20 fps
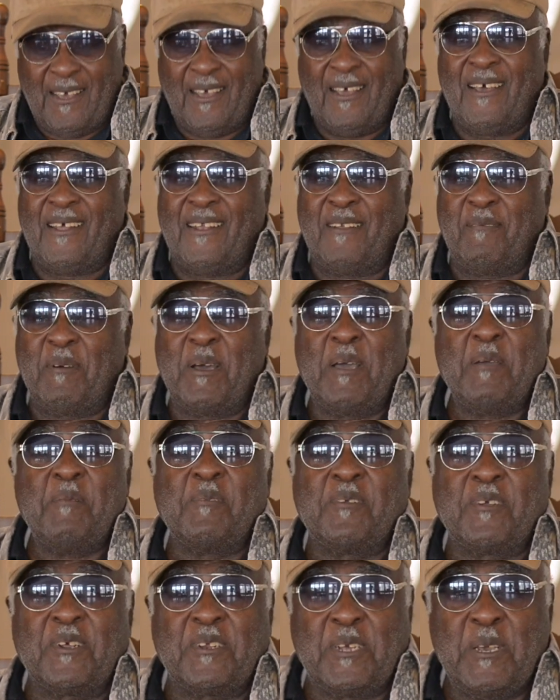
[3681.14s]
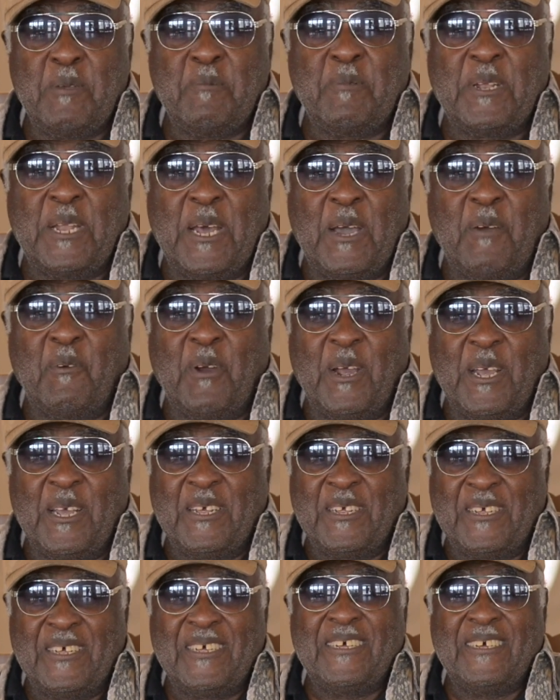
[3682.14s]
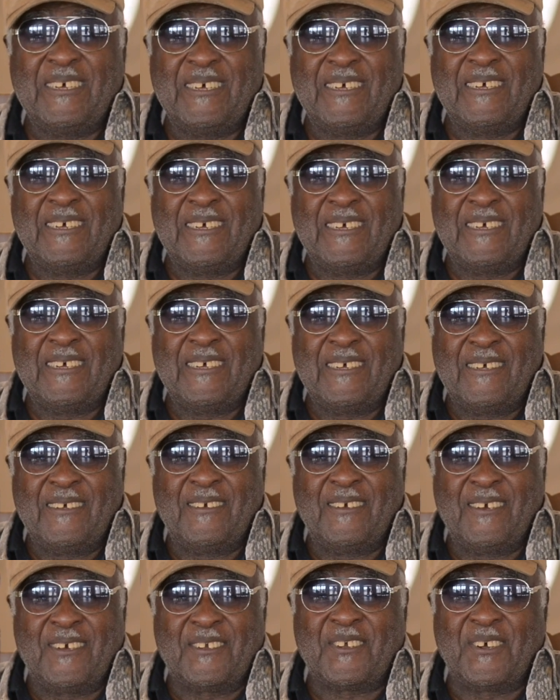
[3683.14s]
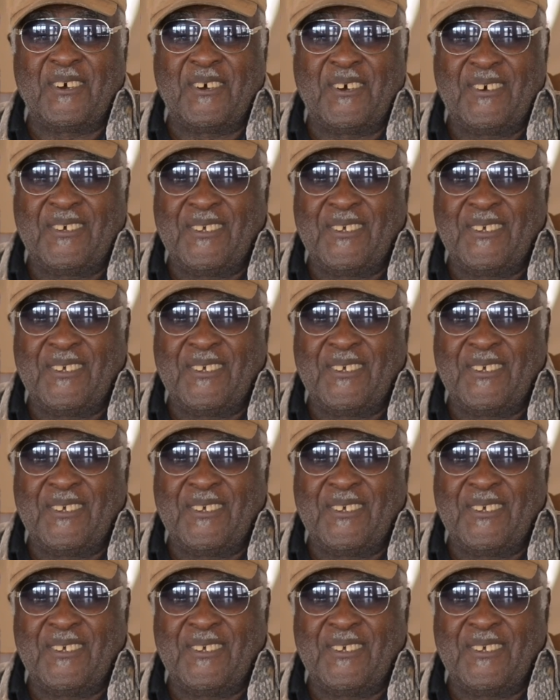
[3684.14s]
And I'm aiming to keep it that way. Yes, sir.